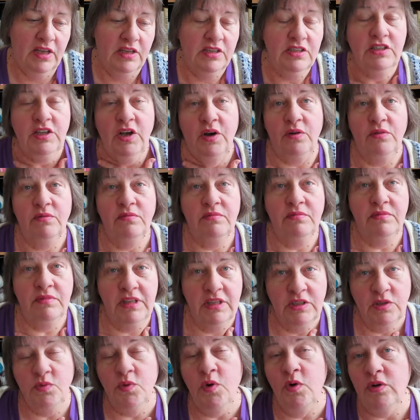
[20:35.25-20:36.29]
So
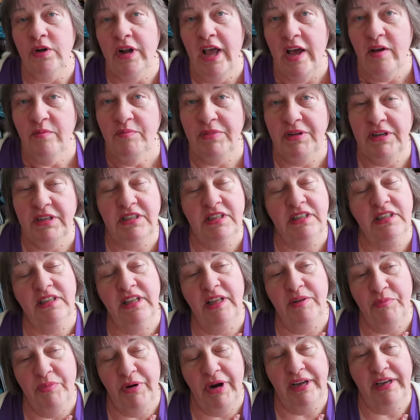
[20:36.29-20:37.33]
this won't happen until
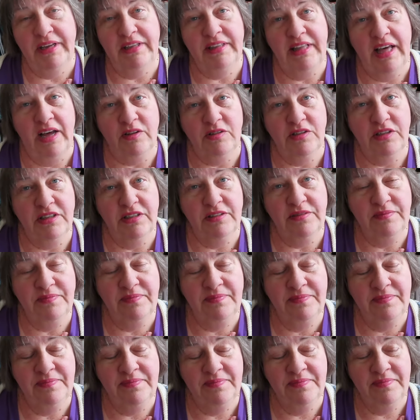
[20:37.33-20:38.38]
I break a thousand,
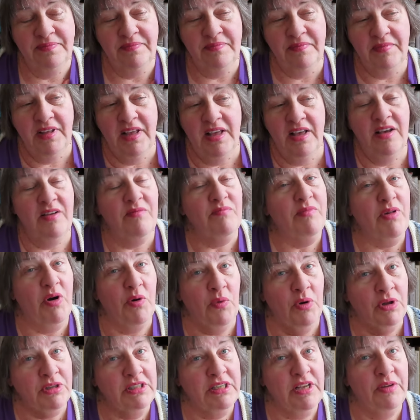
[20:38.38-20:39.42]

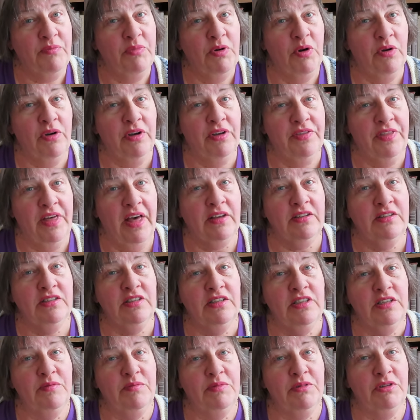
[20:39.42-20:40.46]
but once I broke a
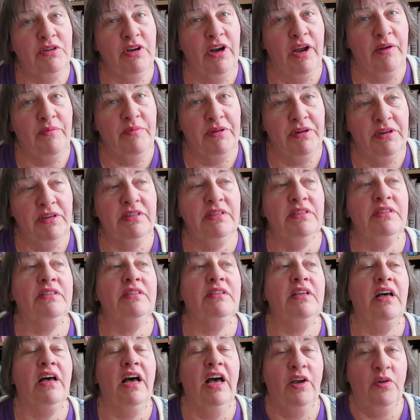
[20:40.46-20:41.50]
thousand
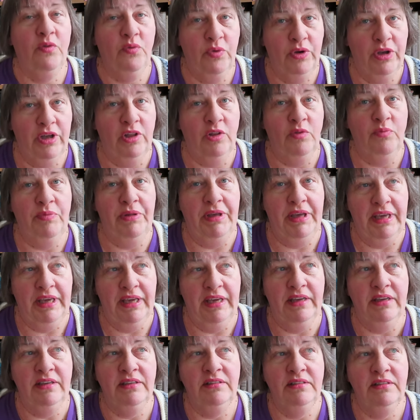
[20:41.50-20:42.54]
subscribers, I will
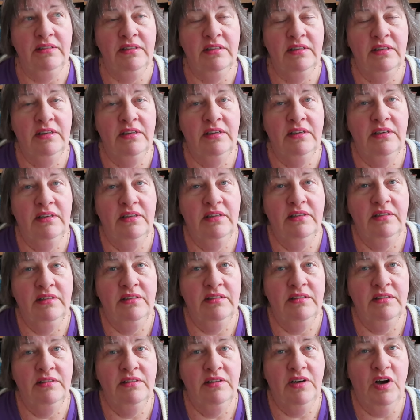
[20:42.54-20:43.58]
be
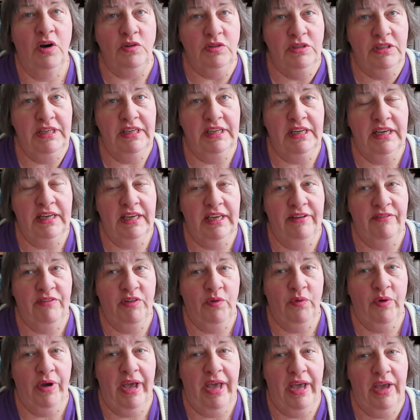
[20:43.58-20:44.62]
posting a
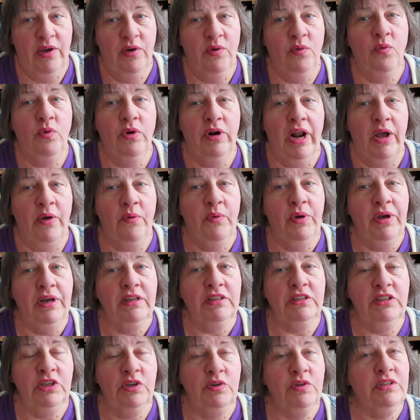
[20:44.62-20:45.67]
giveaway. What I
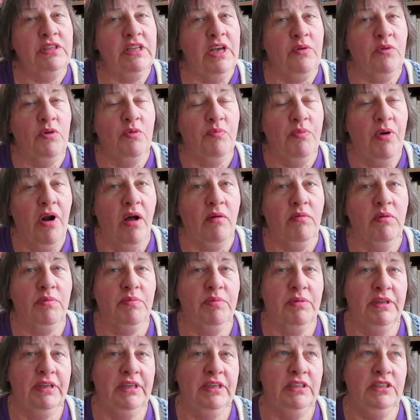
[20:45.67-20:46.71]
will do is I will
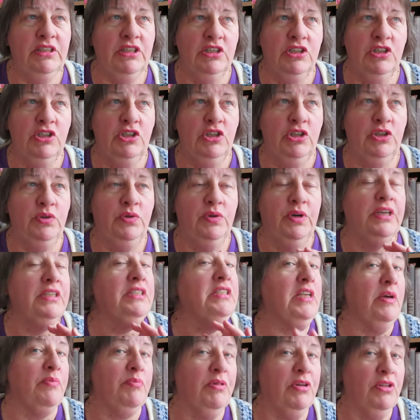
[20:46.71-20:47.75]
probably just do a
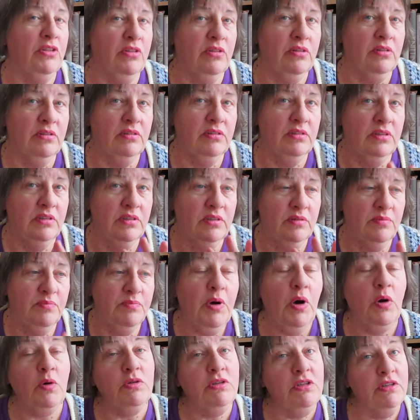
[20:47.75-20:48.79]
separate
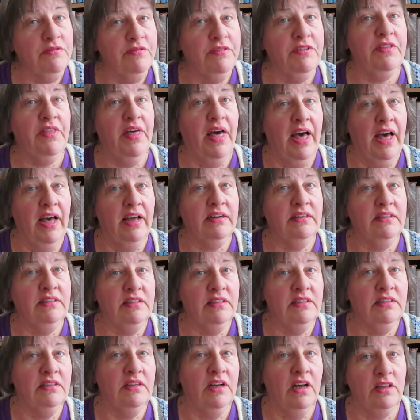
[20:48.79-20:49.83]
post for
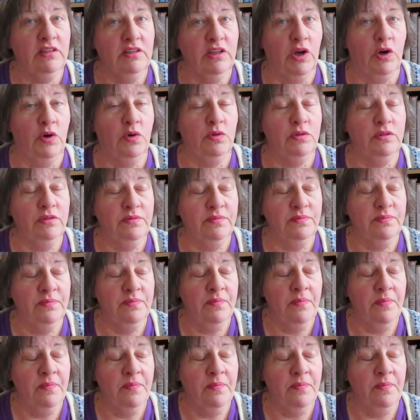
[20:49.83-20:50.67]
that alone